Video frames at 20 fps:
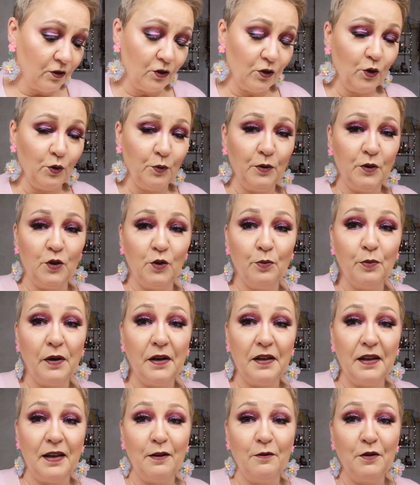it's stupid to
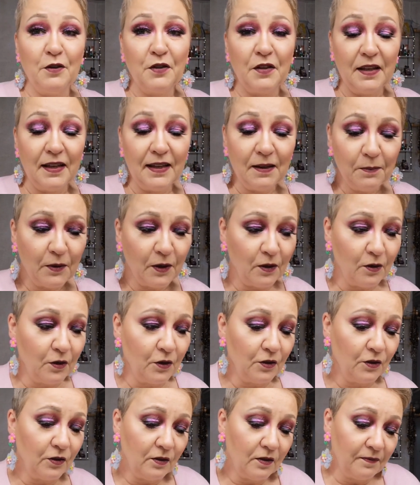buy everything
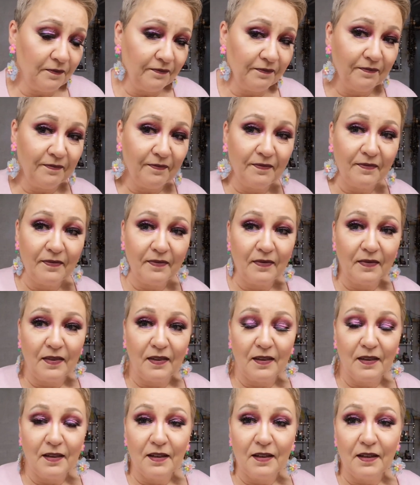because
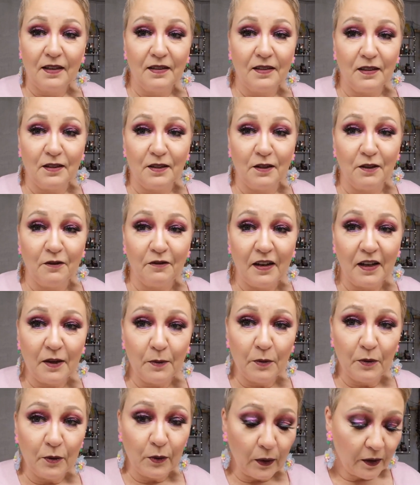it doesn't
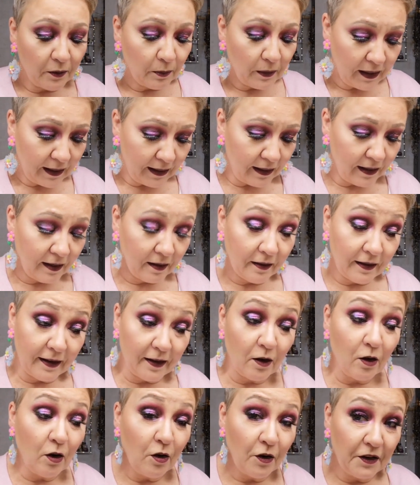vibe with me, and
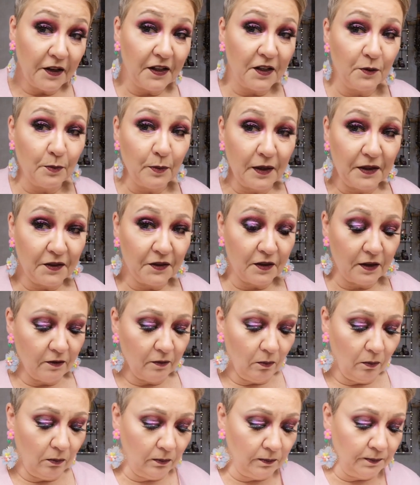they are
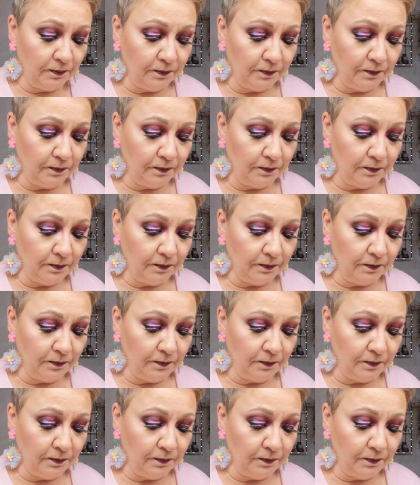expensive.